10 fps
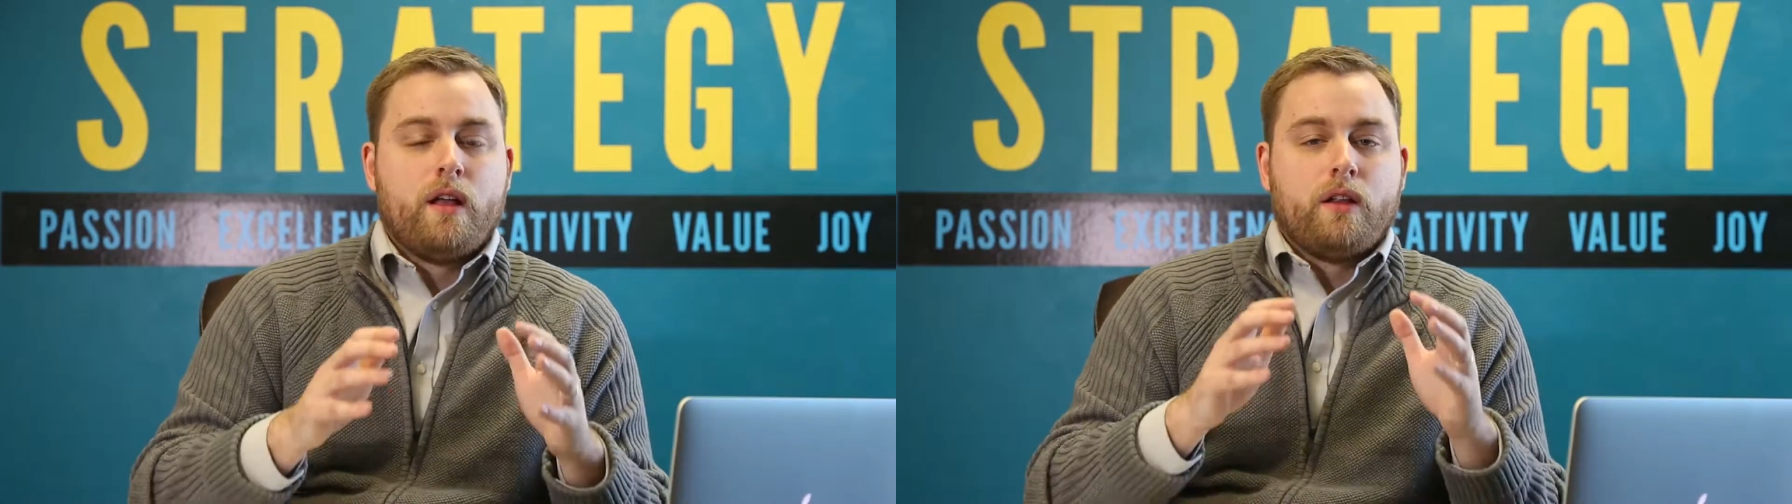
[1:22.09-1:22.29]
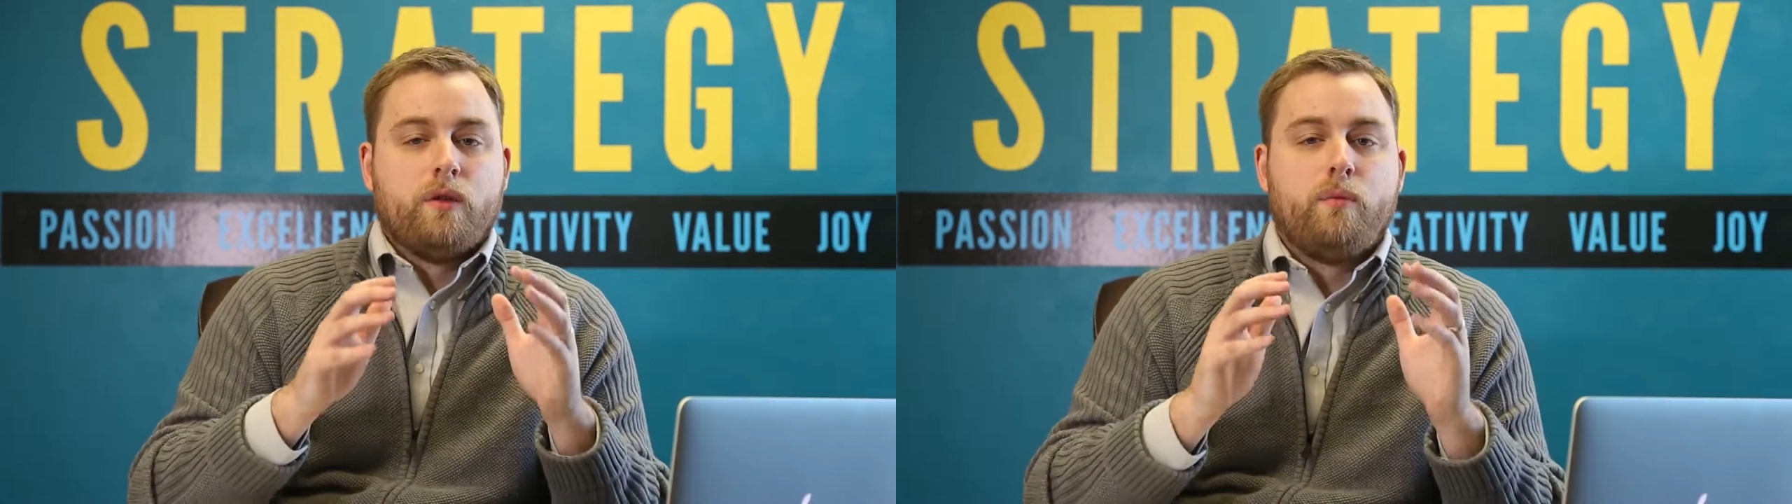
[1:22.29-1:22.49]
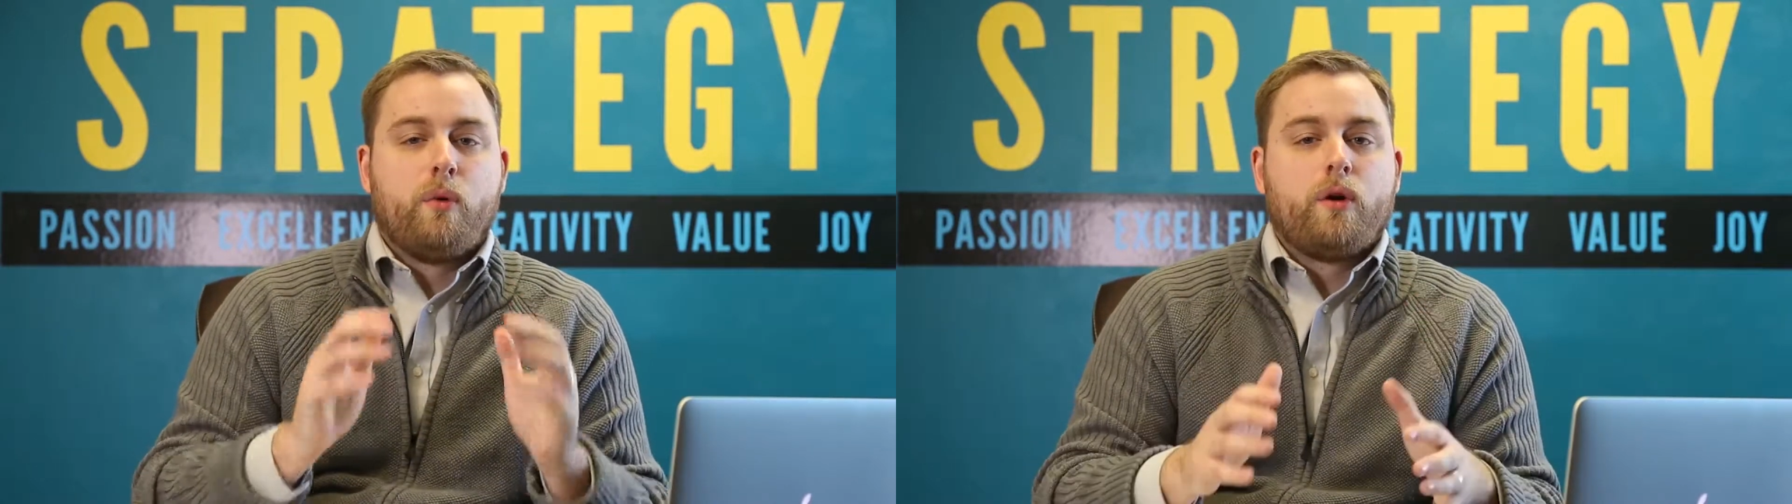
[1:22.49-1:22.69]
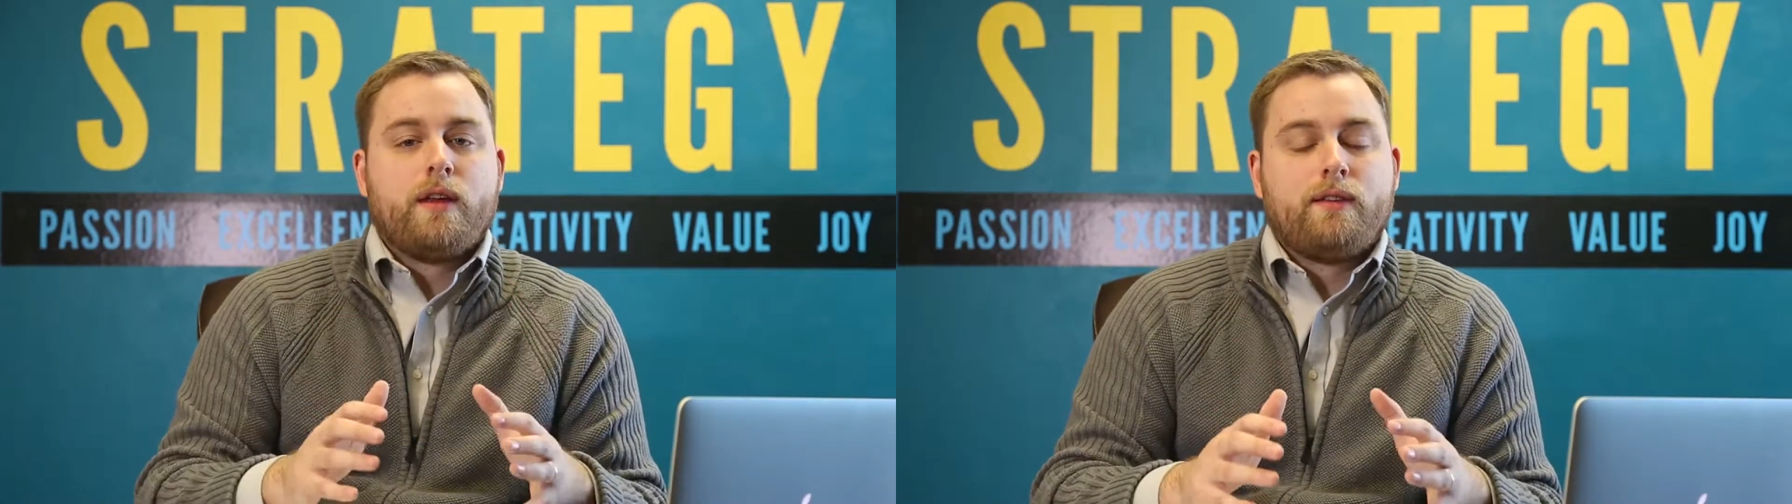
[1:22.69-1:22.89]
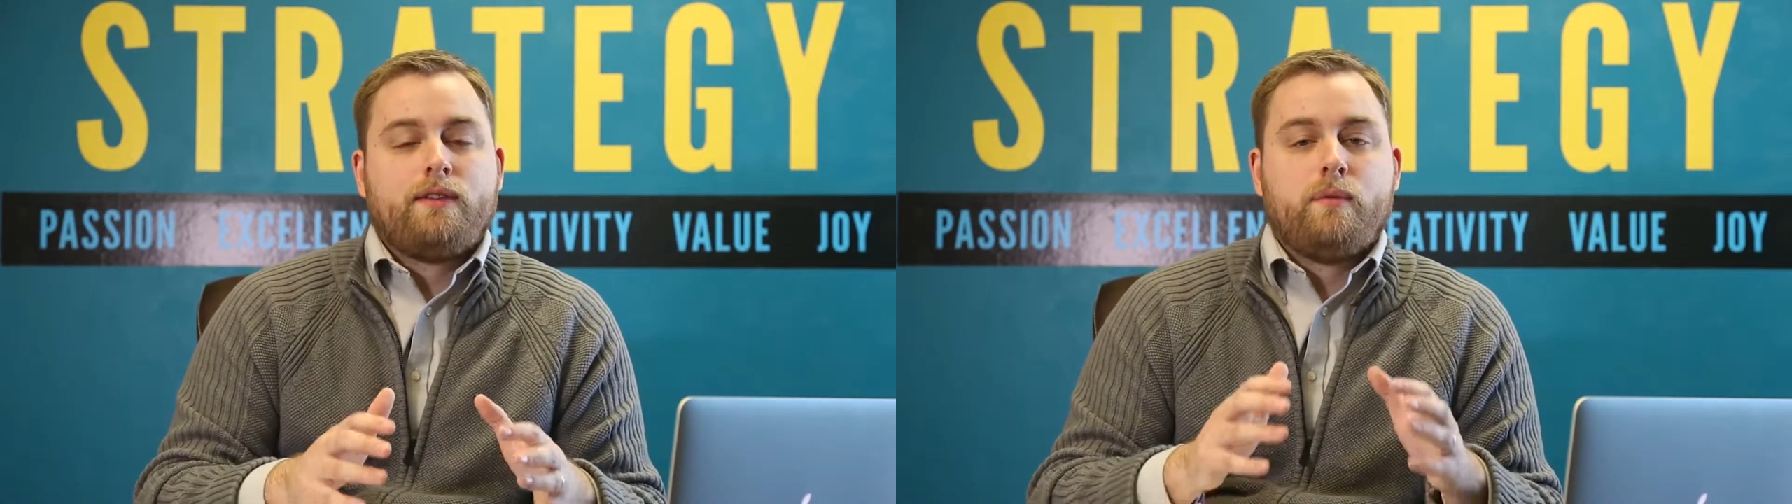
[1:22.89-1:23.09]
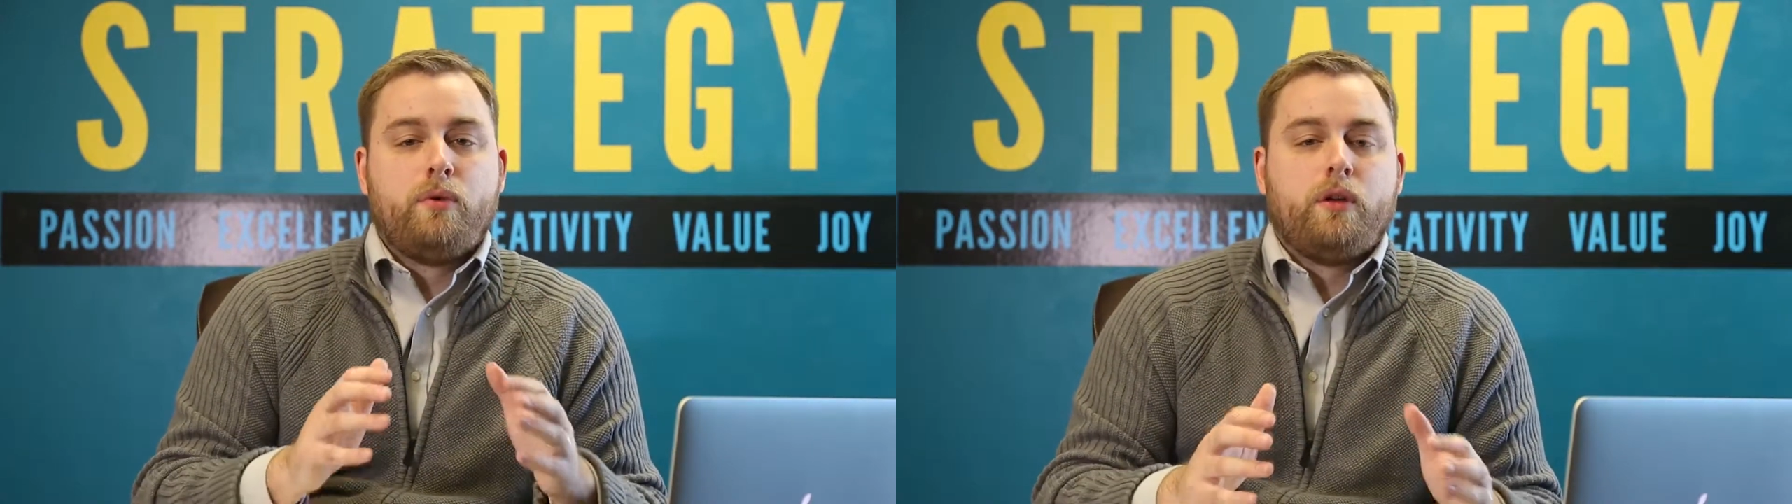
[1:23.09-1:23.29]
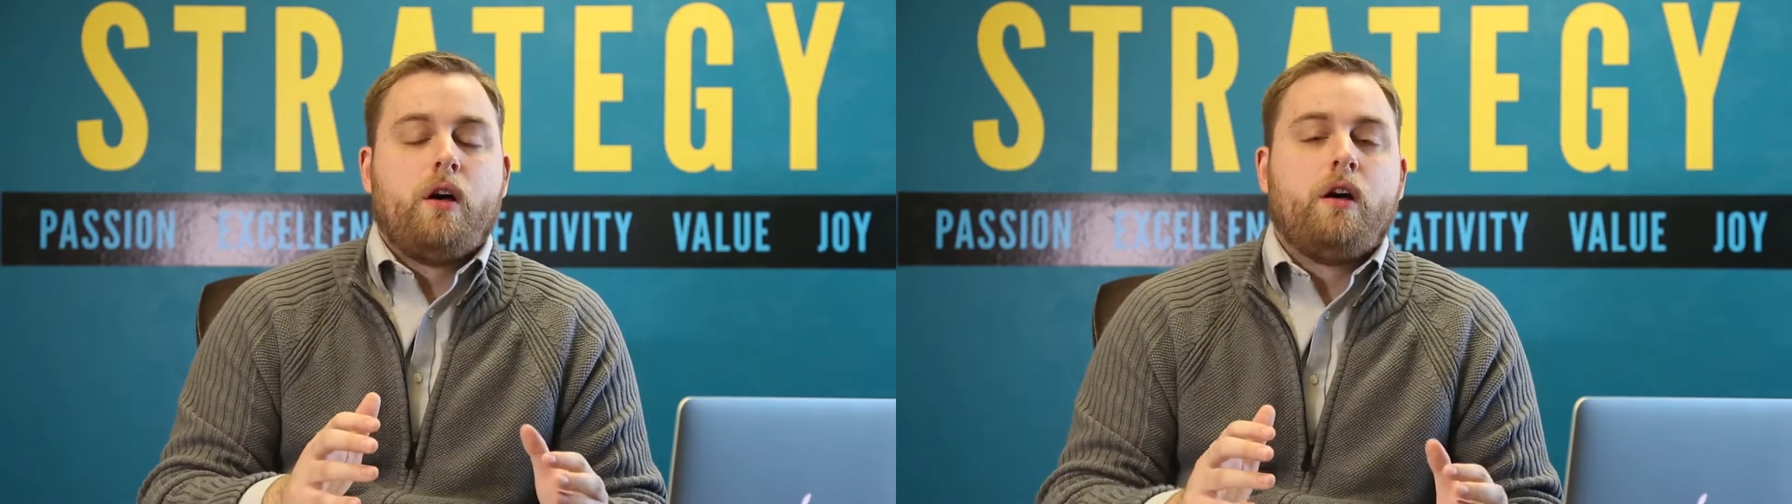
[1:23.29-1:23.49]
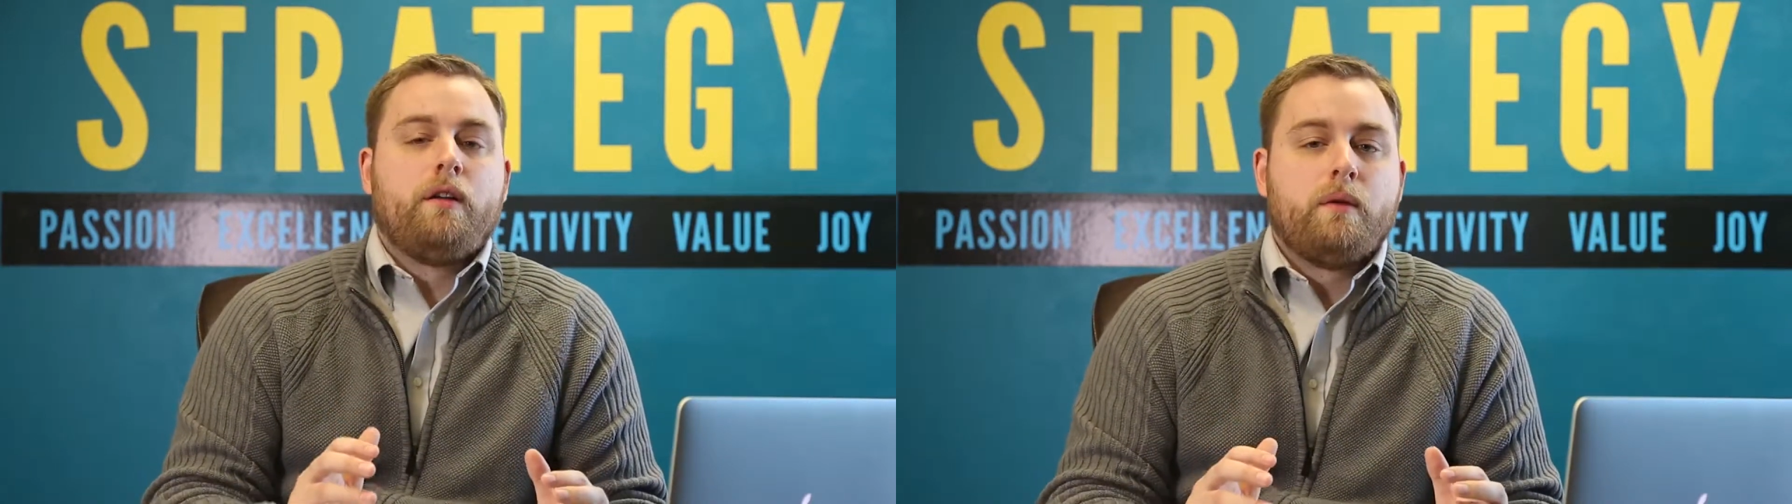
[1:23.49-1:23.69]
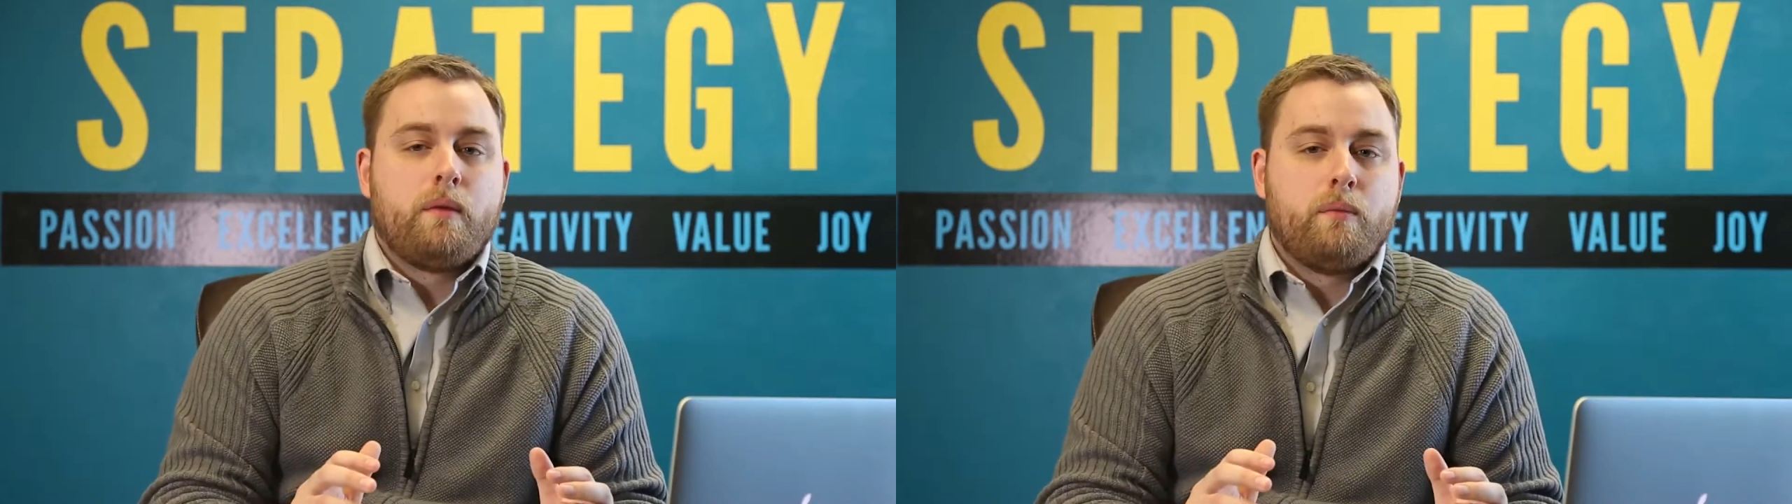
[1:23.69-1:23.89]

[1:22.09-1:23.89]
laborious to put on,